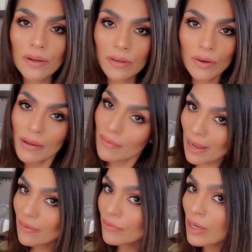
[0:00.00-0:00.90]
Y'all know I
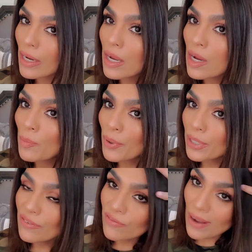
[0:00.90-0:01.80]
have
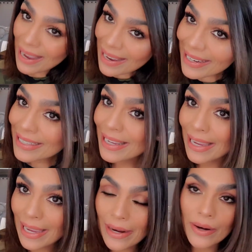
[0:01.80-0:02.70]
pretty fine
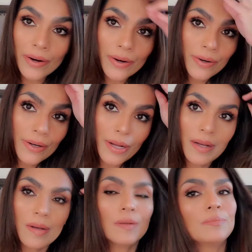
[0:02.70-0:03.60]
hair.
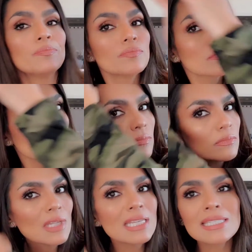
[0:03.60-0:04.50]

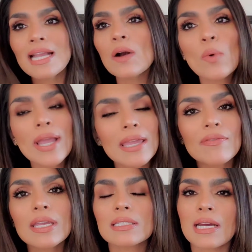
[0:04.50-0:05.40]
It's not
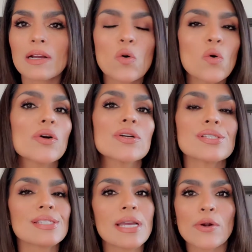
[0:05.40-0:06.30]
wavy, it's not coarse,
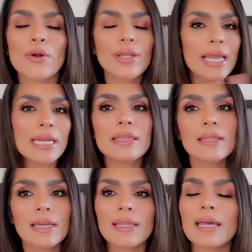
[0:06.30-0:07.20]
it's not curly, anything
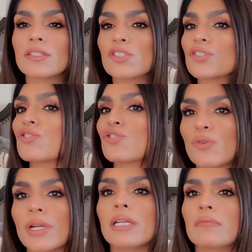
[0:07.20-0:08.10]
like that. It's just
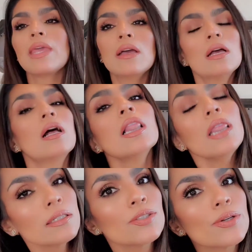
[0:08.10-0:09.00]
straight.
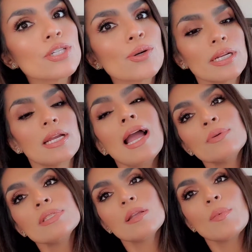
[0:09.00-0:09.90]
Long story short, I was
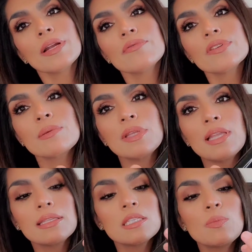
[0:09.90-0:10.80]
in the market for something
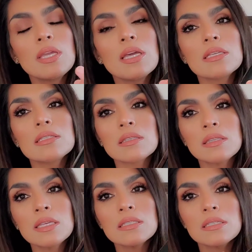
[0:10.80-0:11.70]
like this because
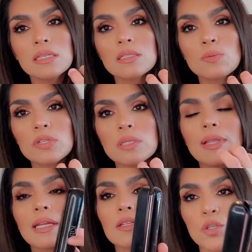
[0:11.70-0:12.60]
this is supposed to be
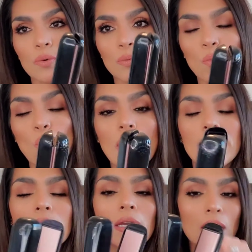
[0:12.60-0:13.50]
like a
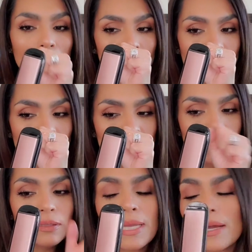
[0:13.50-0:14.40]
2-in-1.
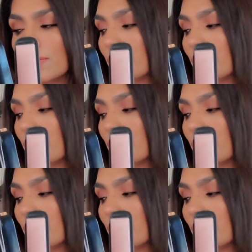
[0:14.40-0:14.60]
Now,